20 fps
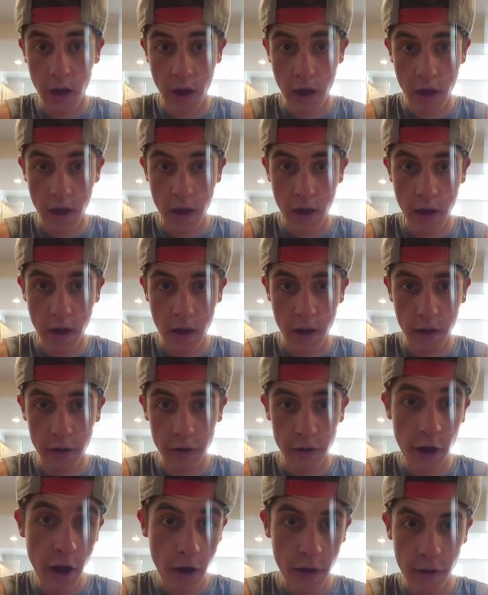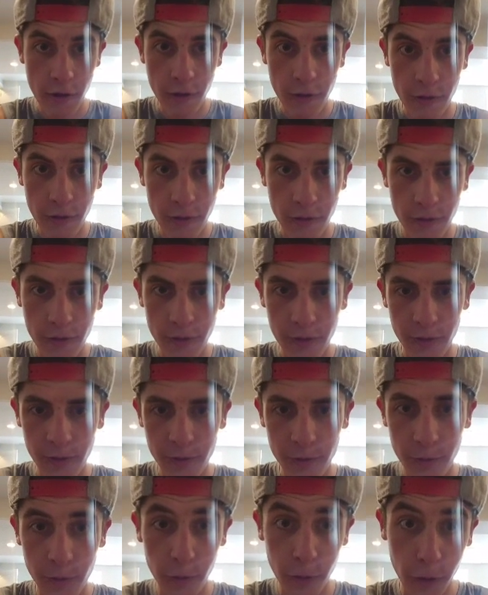And yeah,
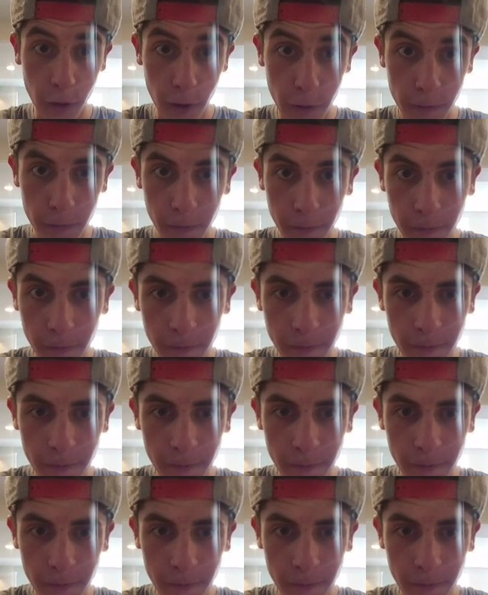see you guys.